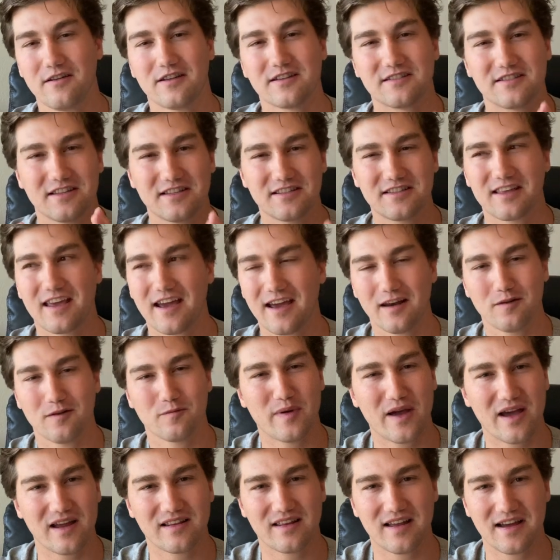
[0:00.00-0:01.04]
Is this the kind of
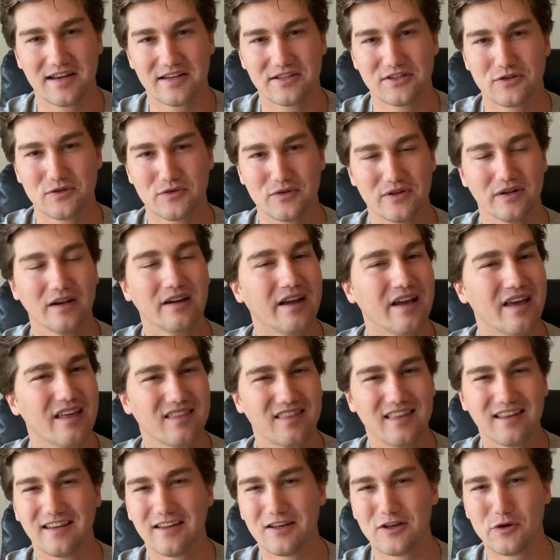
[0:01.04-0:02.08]
bad guys you were
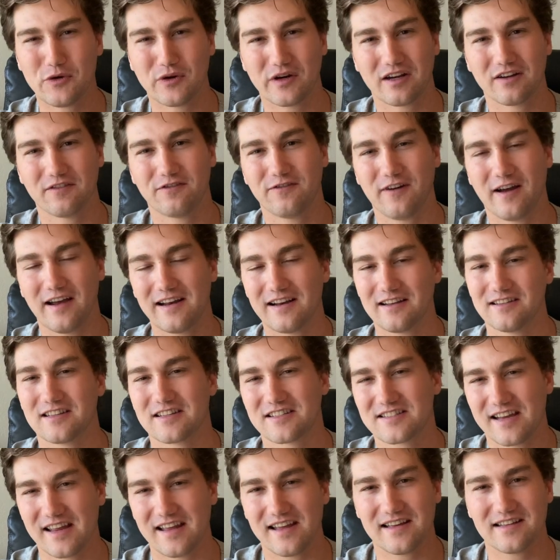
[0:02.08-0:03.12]
thinking you were going to fight on the
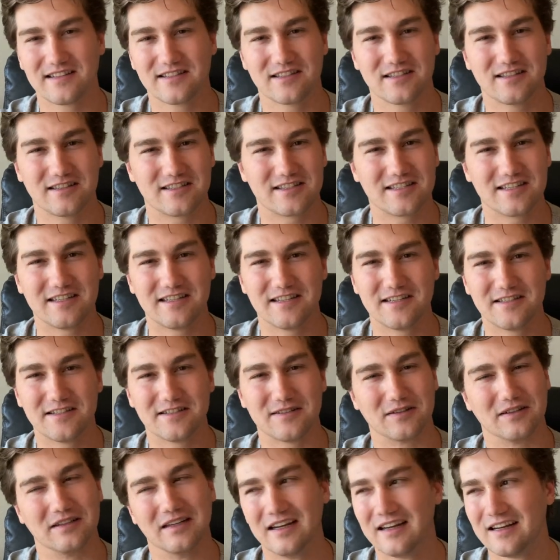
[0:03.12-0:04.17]
sands of the seas
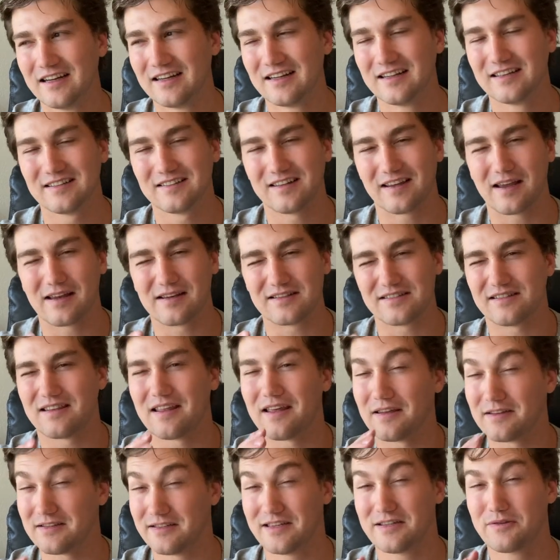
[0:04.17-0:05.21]
and like, is,
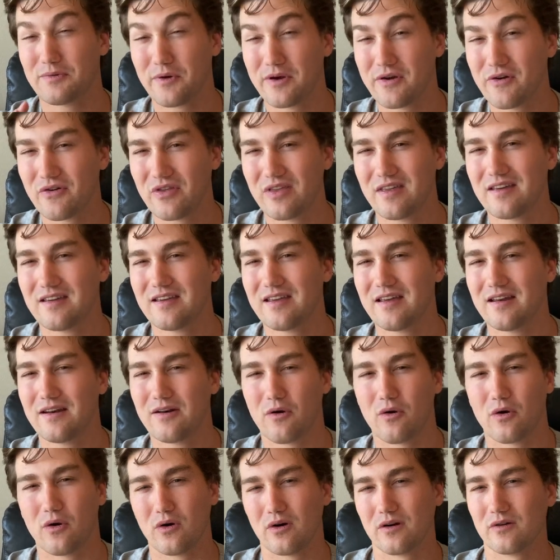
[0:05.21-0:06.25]
is this what you're thinking
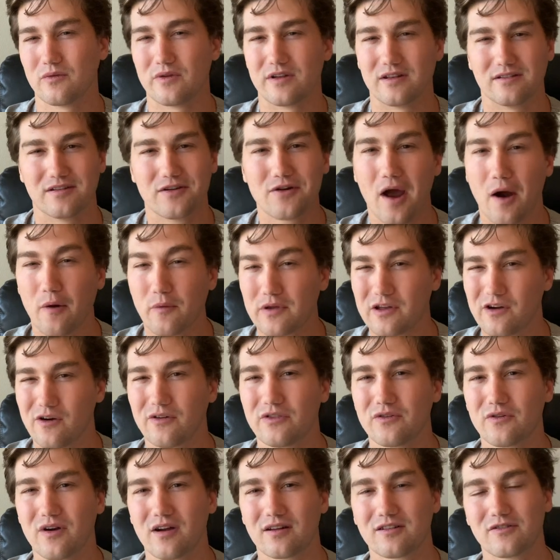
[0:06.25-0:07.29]
or are we, are we going
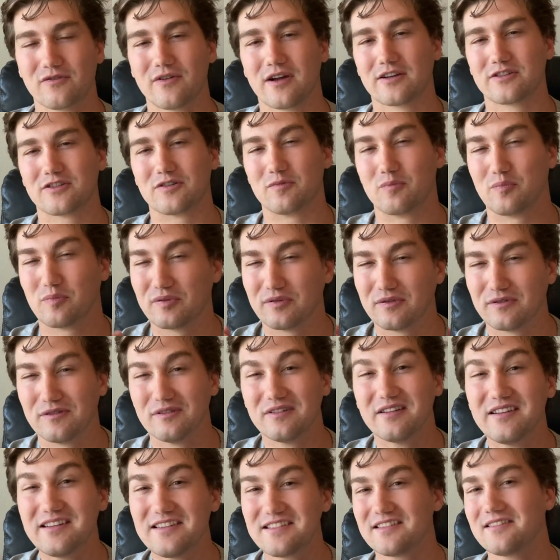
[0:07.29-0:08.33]
the wrong direction?
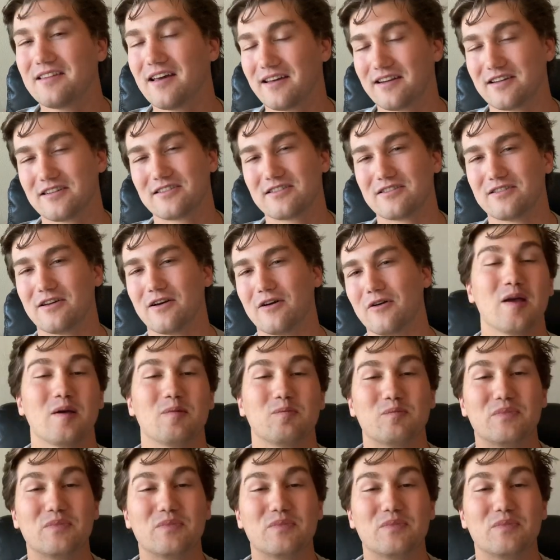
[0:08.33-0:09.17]
Please let us know.